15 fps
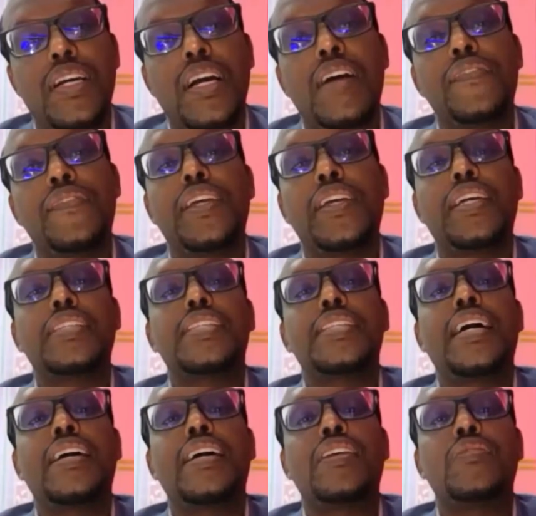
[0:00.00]
conflict
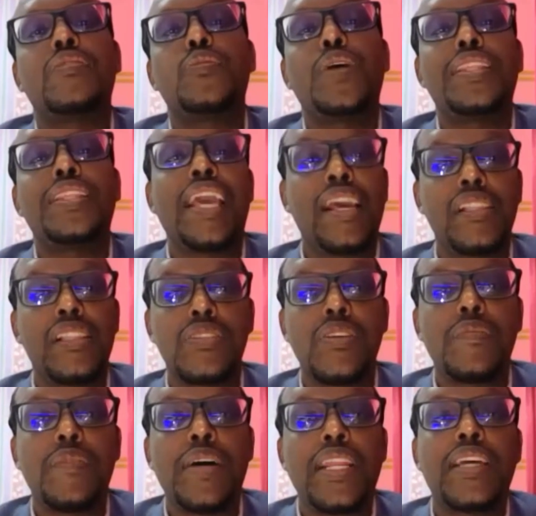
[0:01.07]
and what ails
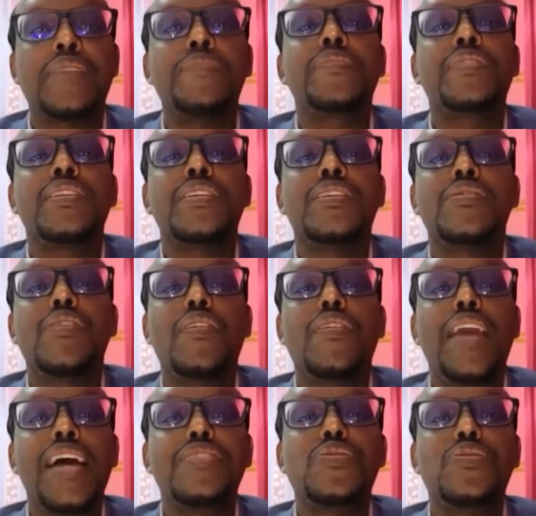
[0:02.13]
Somalia. So he
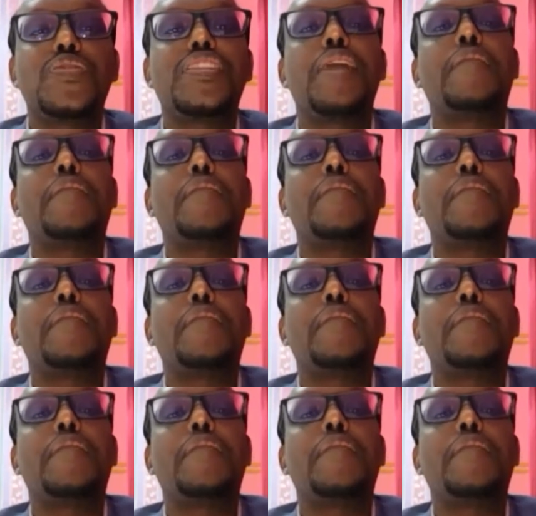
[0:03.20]
has to step